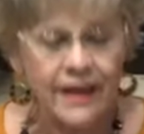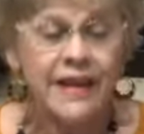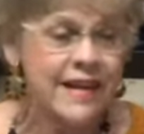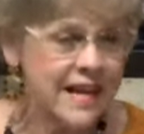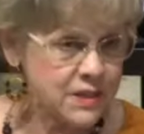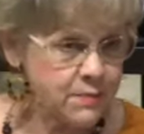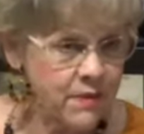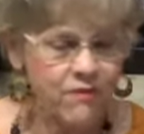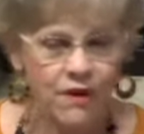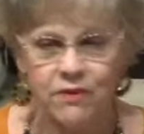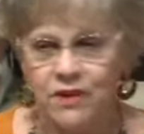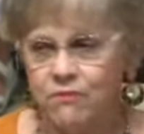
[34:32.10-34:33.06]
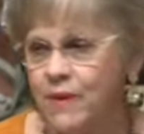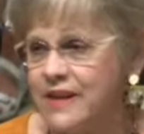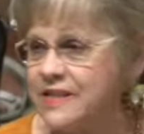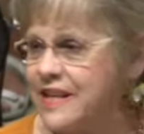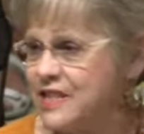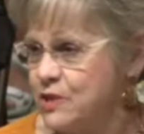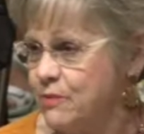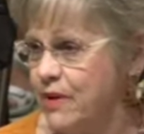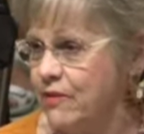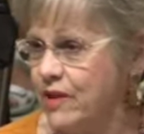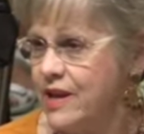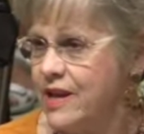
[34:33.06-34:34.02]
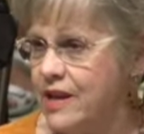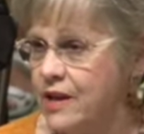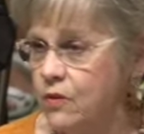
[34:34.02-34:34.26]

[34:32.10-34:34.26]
he asked me if I'd give my testimony.